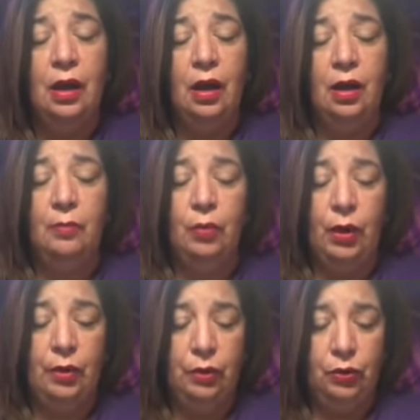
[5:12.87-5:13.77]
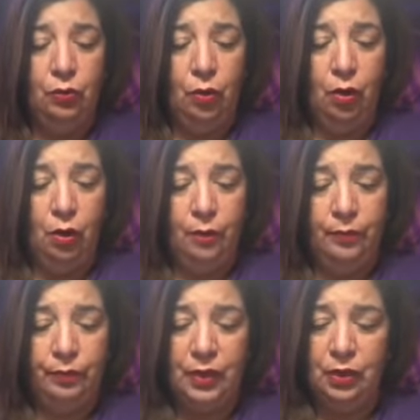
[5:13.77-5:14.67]
um, where you are,
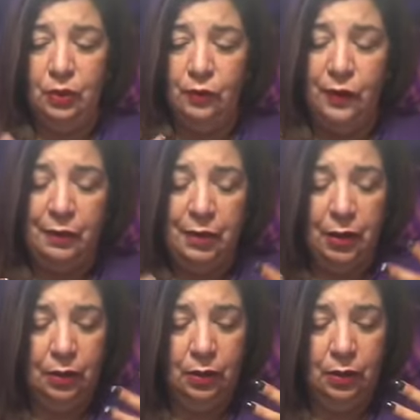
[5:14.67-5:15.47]
you're very,